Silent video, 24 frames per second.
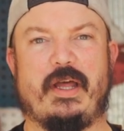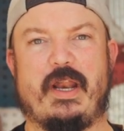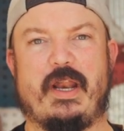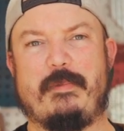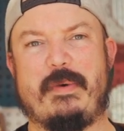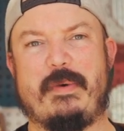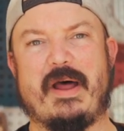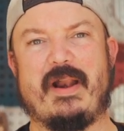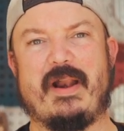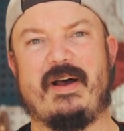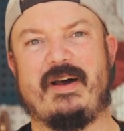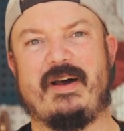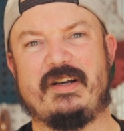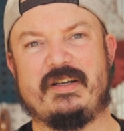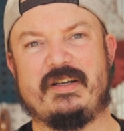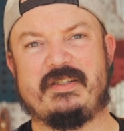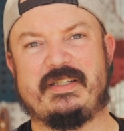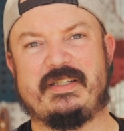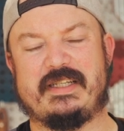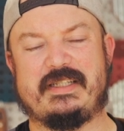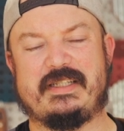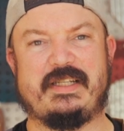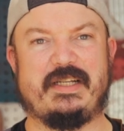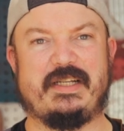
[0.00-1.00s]
at about
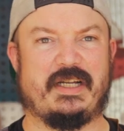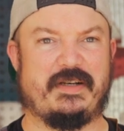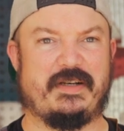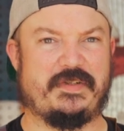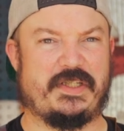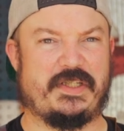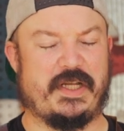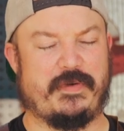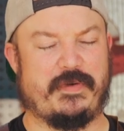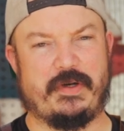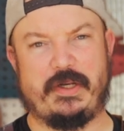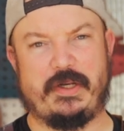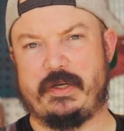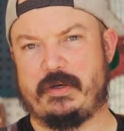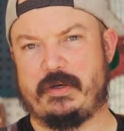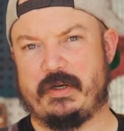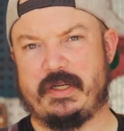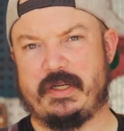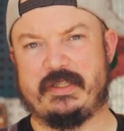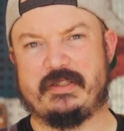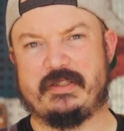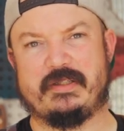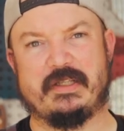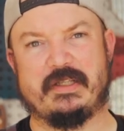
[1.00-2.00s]
160, 170
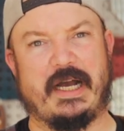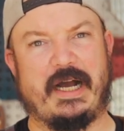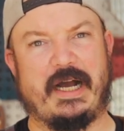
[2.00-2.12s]
degrees.